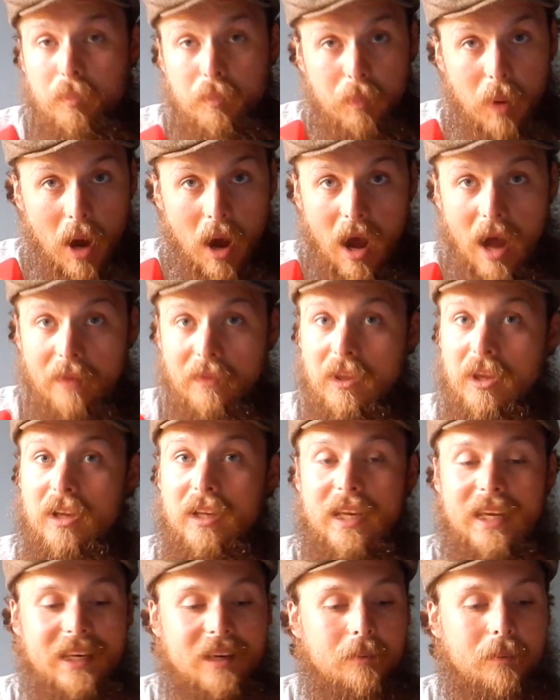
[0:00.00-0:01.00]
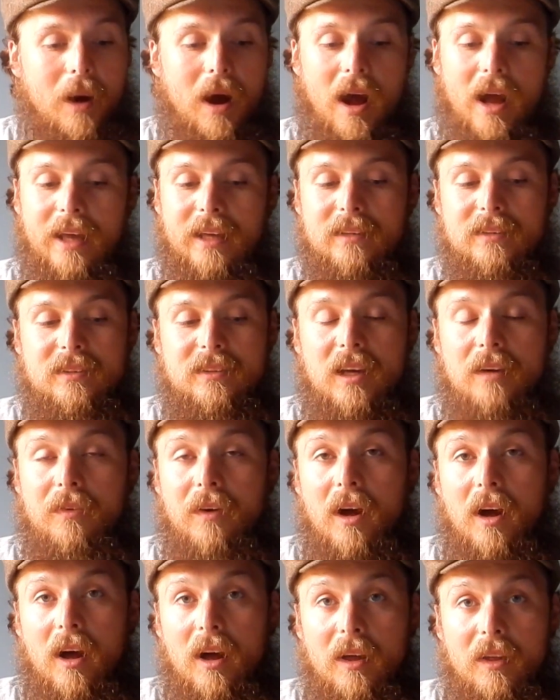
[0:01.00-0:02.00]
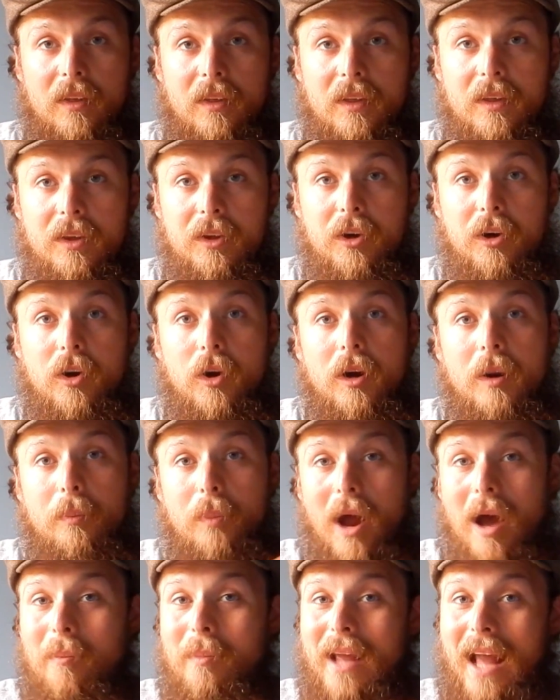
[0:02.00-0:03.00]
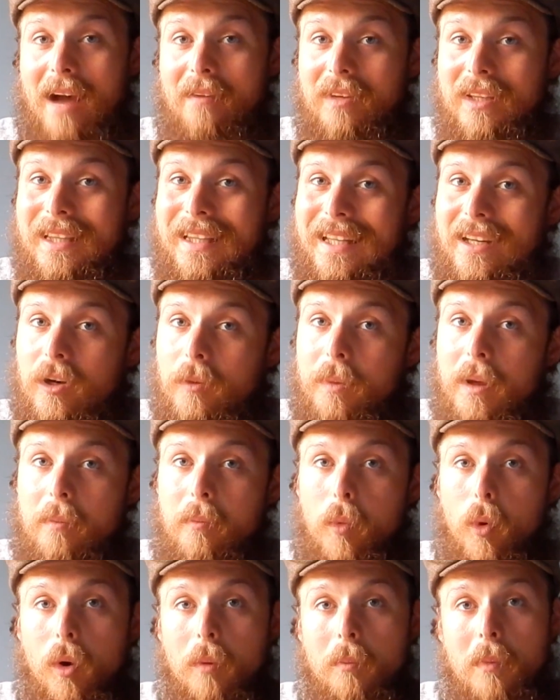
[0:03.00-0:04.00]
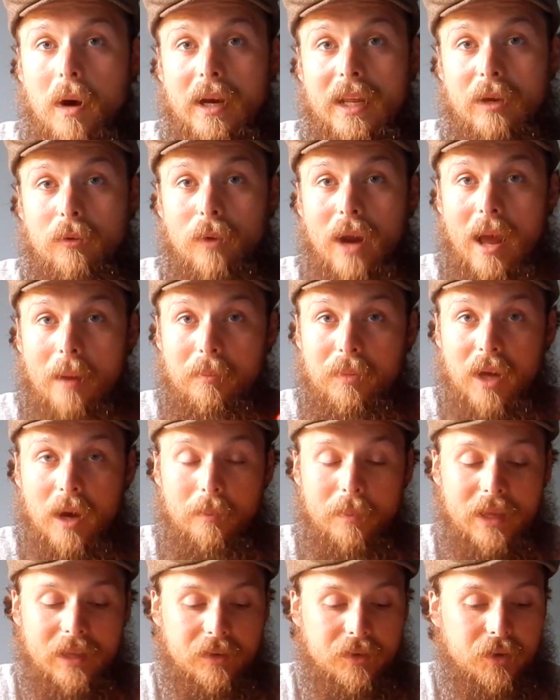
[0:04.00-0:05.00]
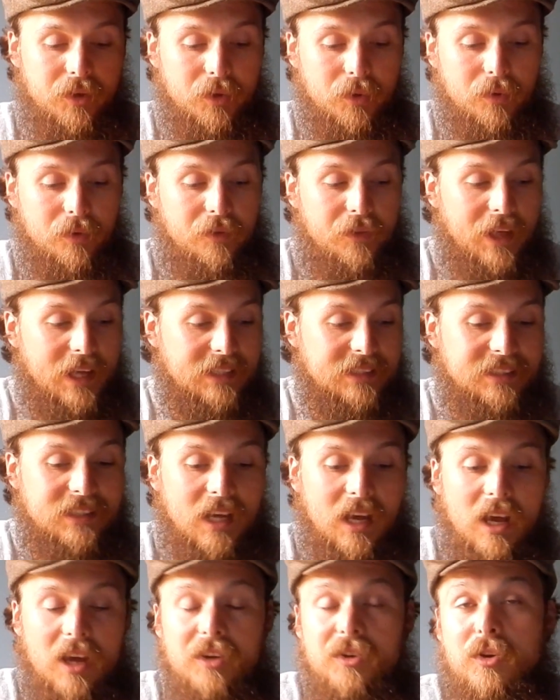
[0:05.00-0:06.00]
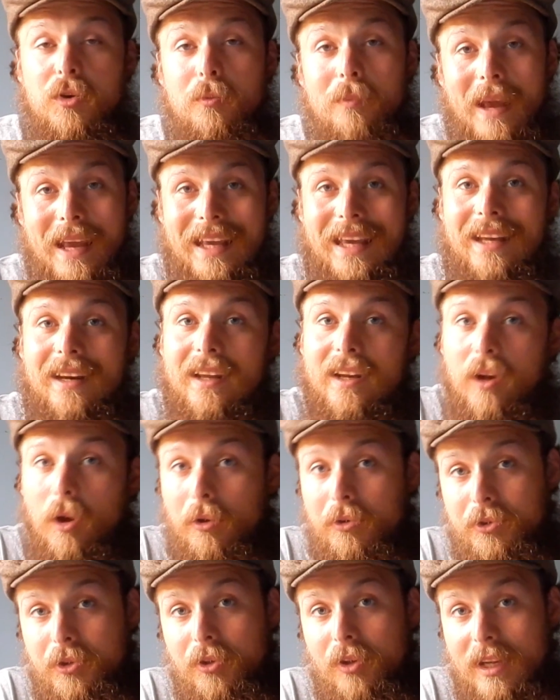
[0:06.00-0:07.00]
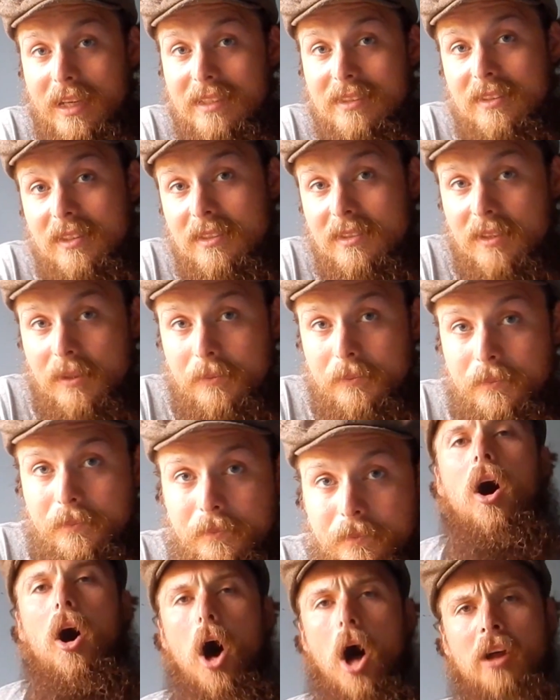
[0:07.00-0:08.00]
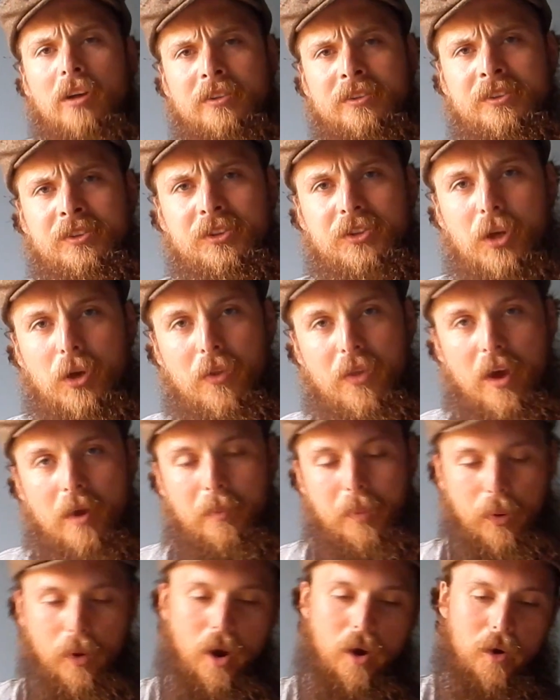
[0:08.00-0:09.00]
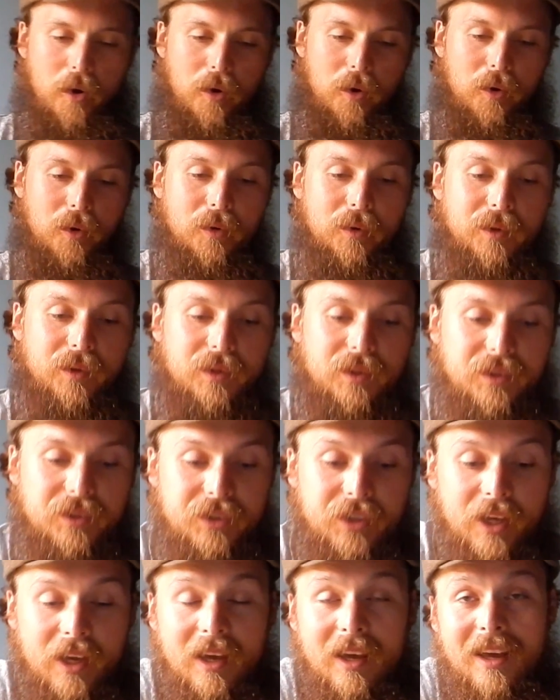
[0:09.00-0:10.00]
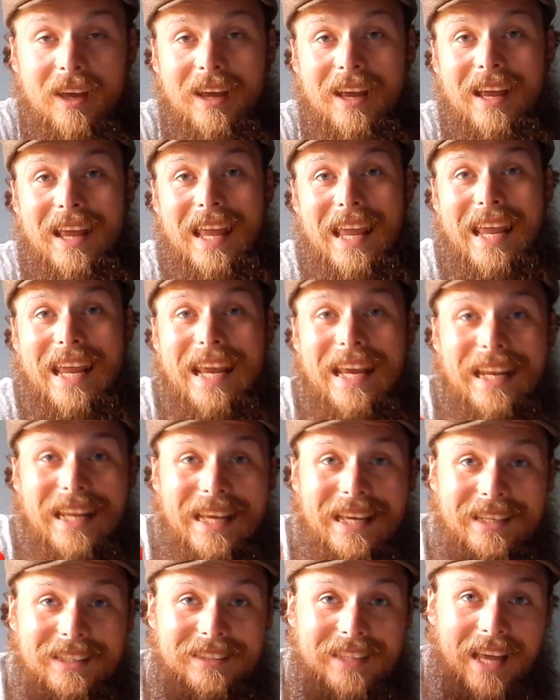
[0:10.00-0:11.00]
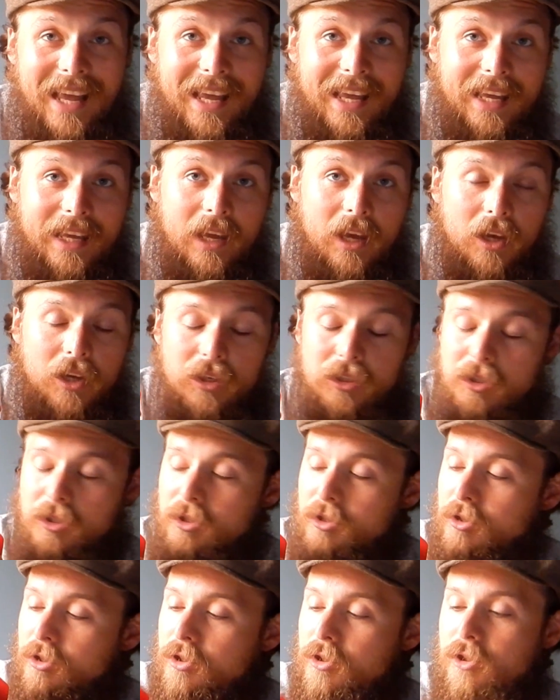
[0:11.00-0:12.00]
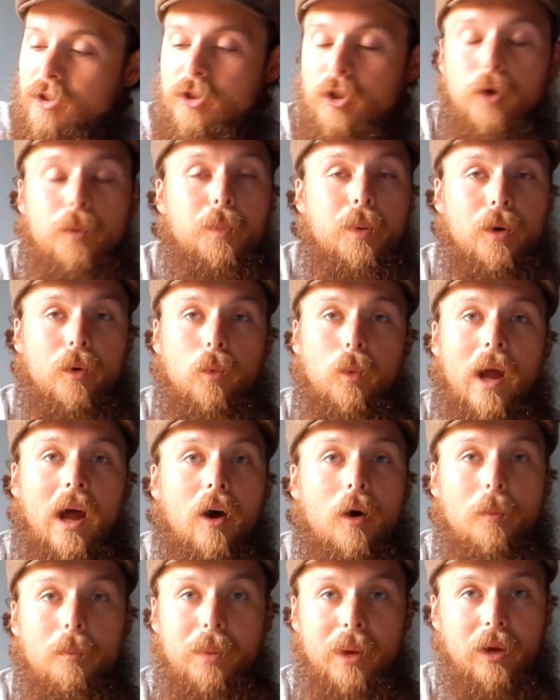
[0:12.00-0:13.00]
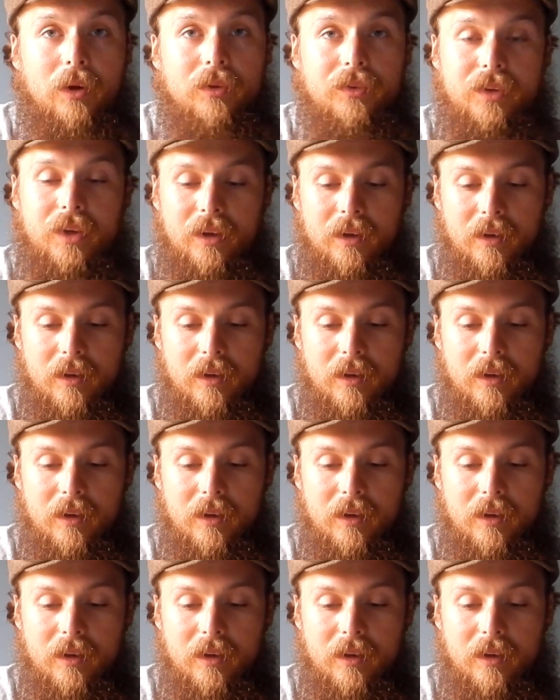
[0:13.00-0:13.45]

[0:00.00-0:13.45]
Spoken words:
pot that you need to buy and stuff, you're going to probably have a little bit more money wrapped up into this to make it an ultralight system. On to the pros. It is a super well built